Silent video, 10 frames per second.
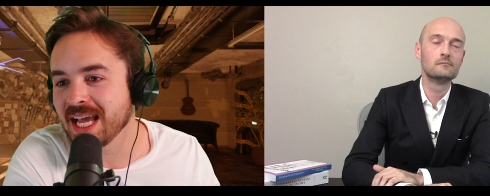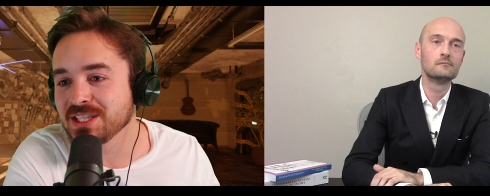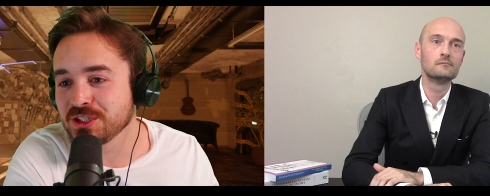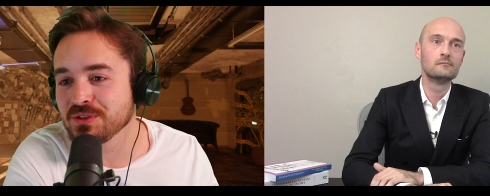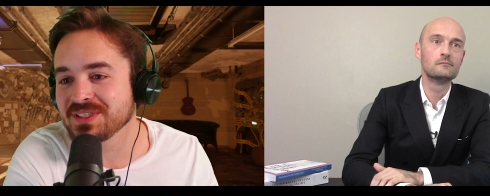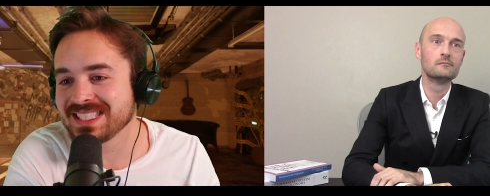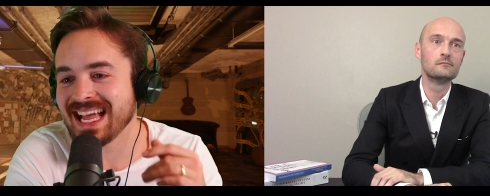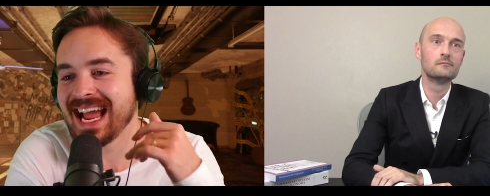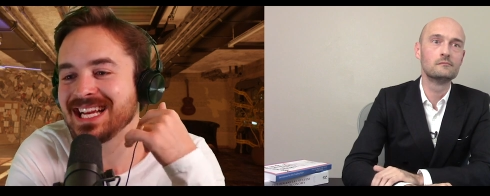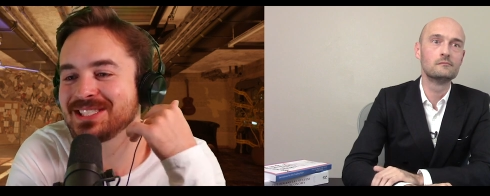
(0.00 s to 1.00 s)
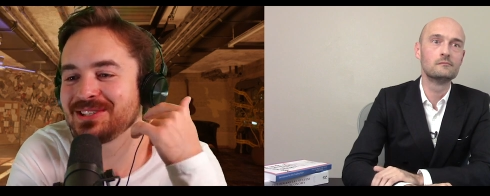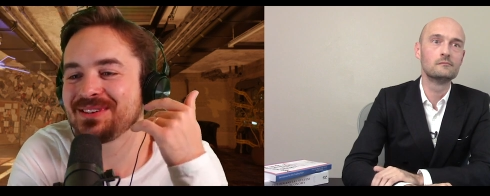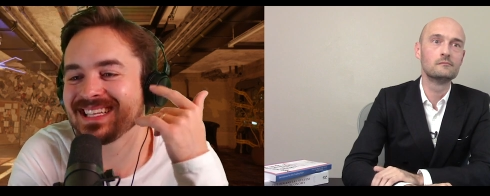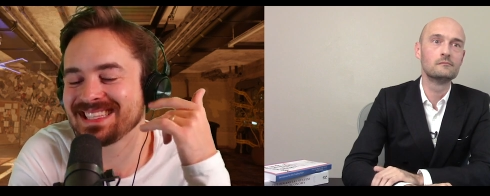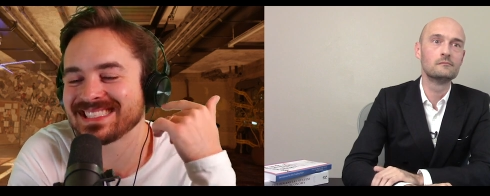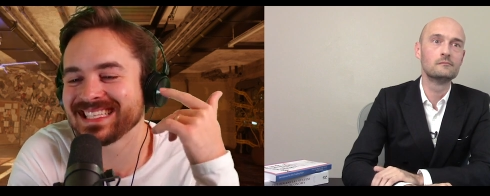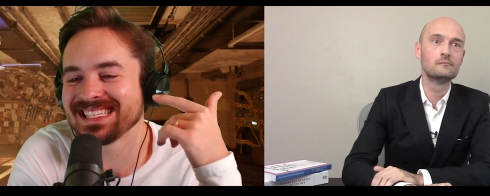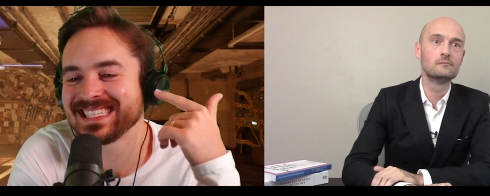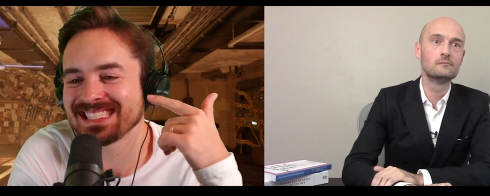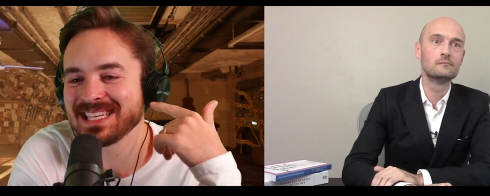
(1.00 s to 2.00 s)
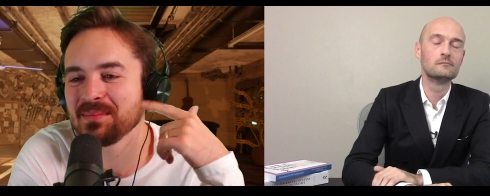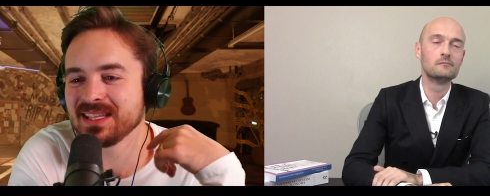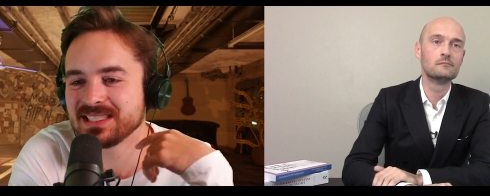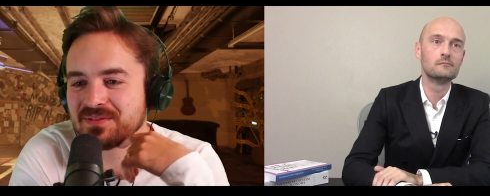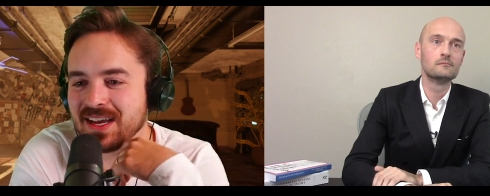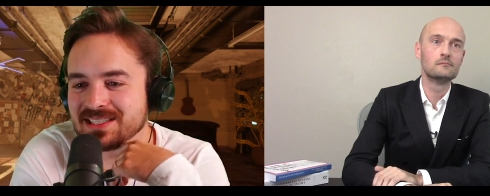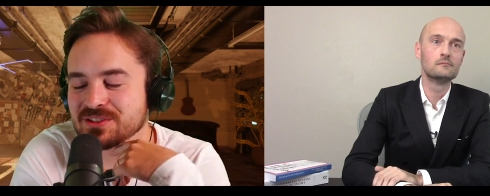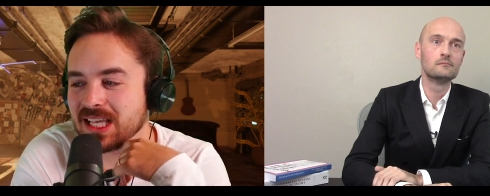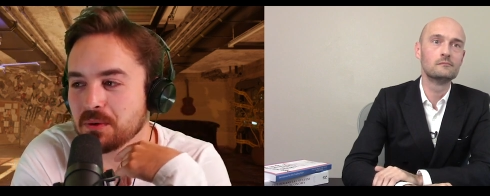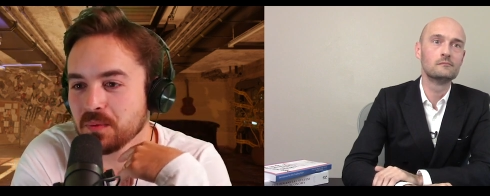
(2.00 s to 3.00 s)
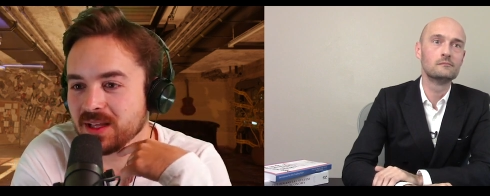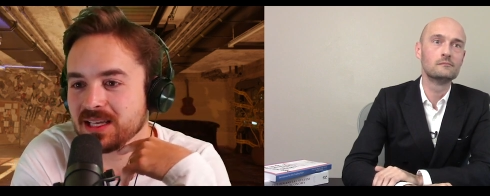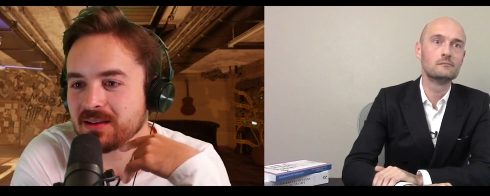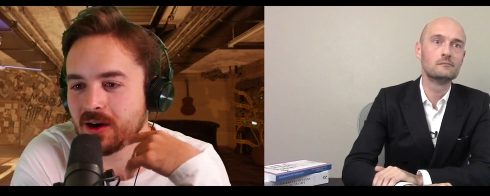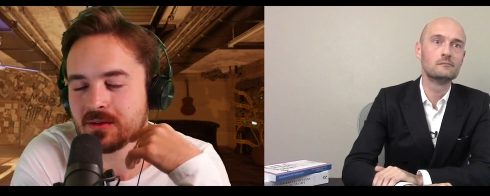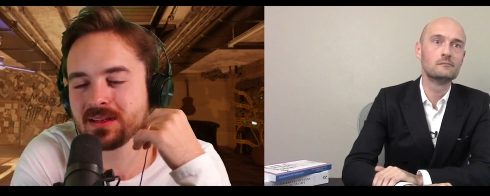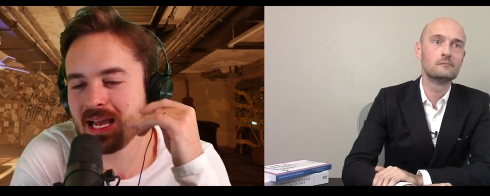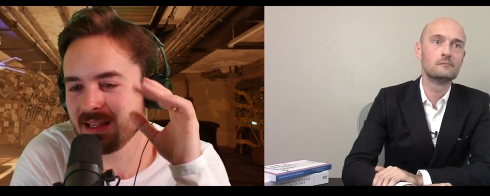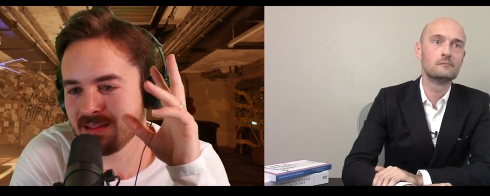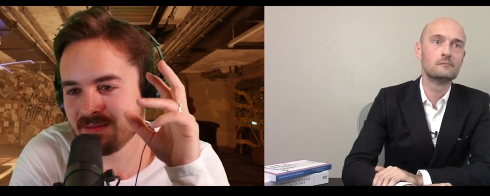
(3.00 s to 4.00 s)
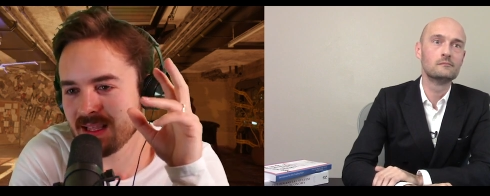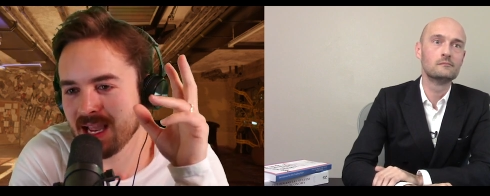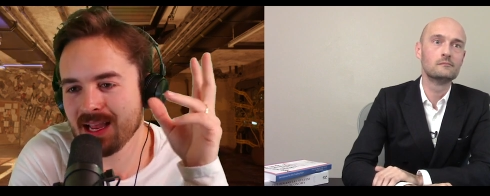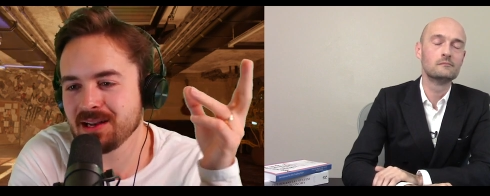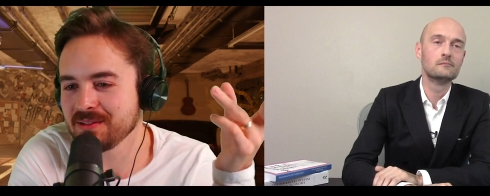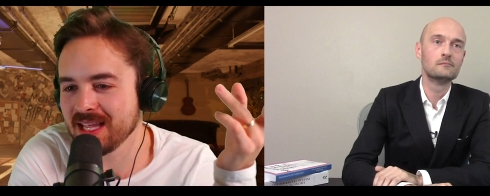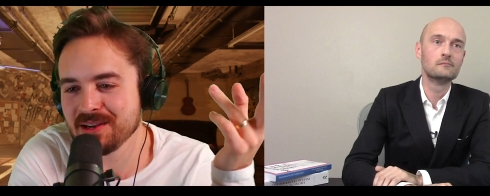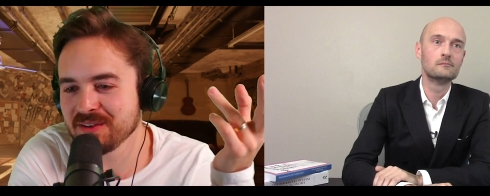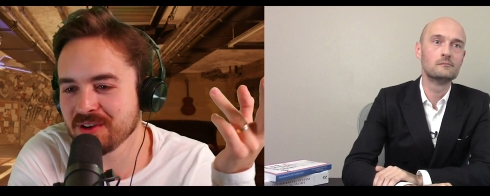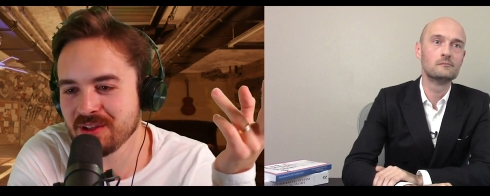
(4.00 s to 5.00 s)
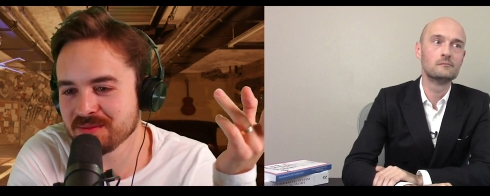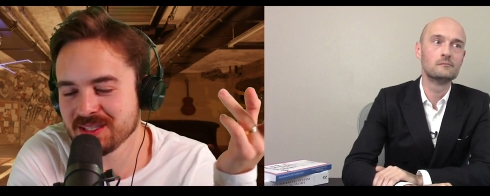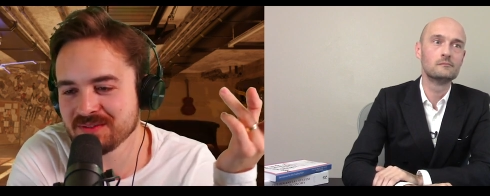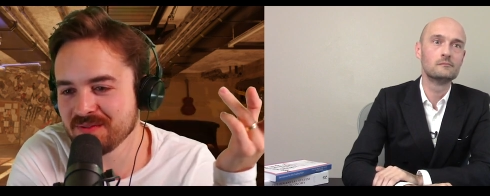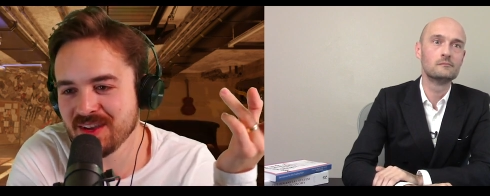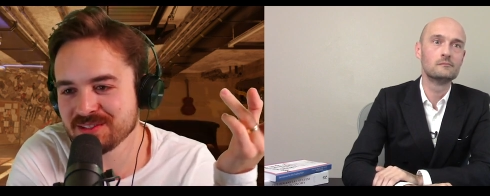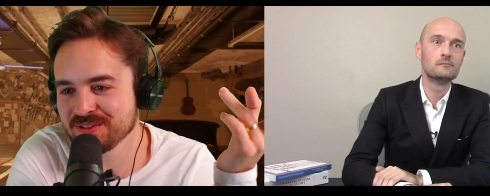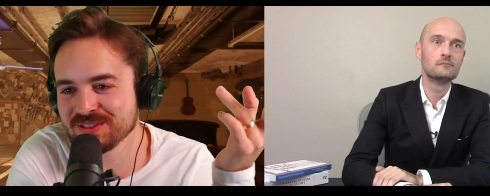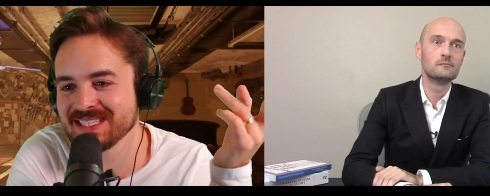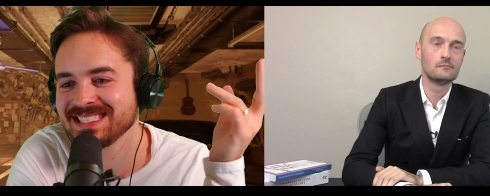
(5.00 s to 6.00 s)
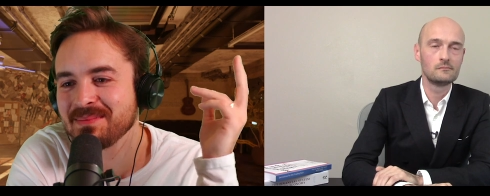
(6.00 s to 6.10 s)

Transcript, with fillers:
Speaker 1: But I do, I do get the sense that some of these investors like really are not, they don't even call themselves investors.